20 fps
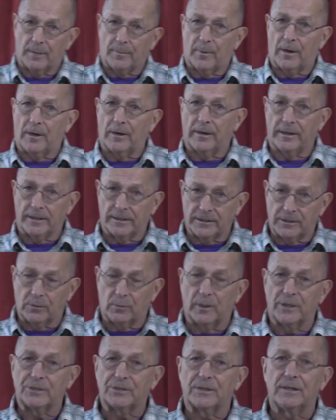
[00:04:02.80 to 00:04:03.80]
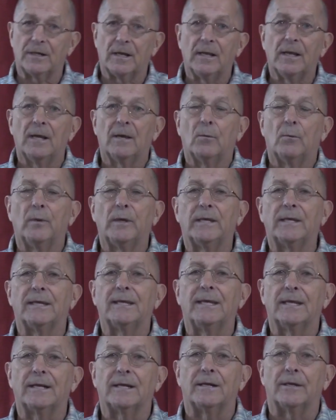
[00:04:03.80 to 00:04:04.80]
up our intuition, we can
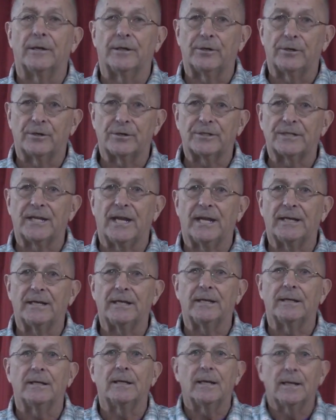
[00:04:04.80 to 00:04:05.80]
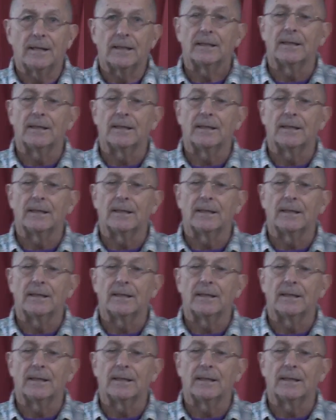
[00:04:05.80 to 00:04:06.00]
get understanding,